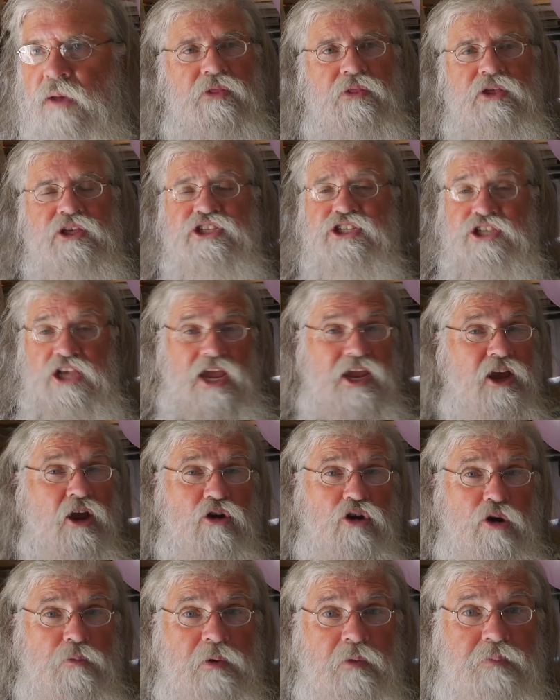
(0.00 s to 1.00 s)
The
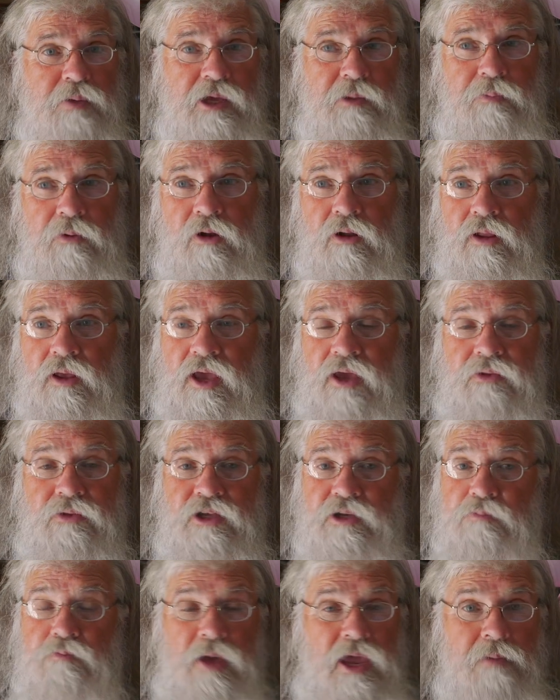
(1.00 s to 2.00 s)
second group of people,
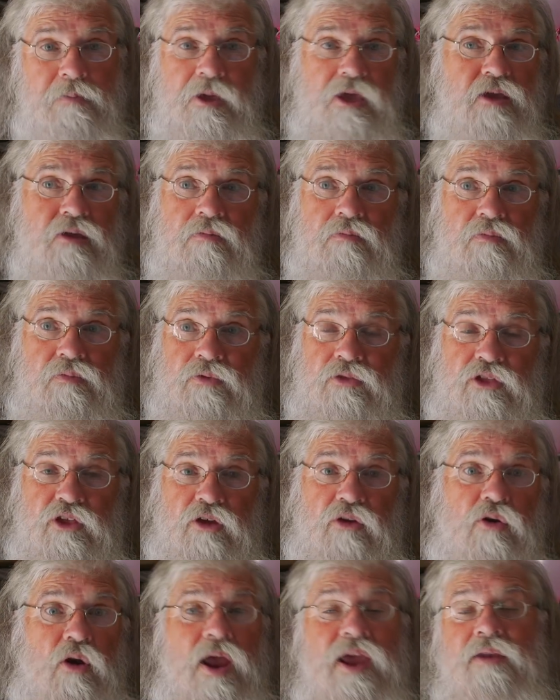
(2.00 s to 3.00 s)
and maybe the
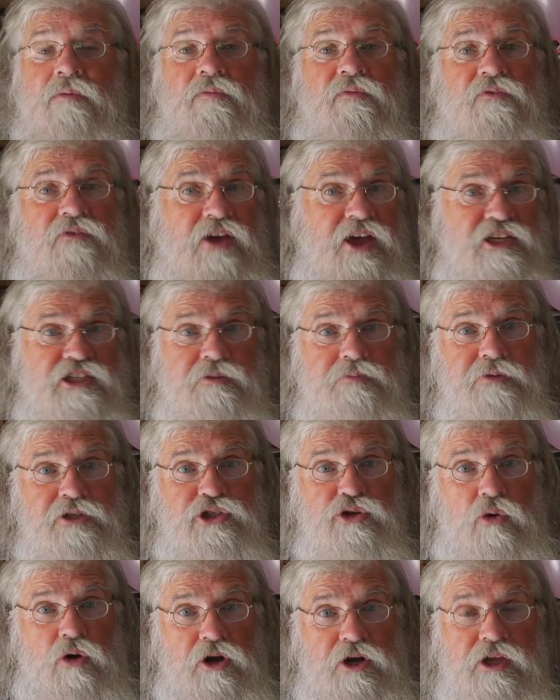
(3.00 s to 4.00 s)
great vast
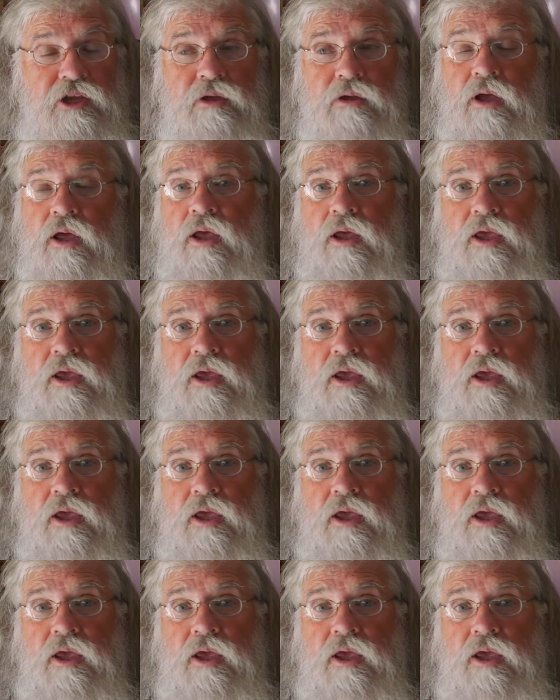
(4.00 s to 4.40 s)
majority,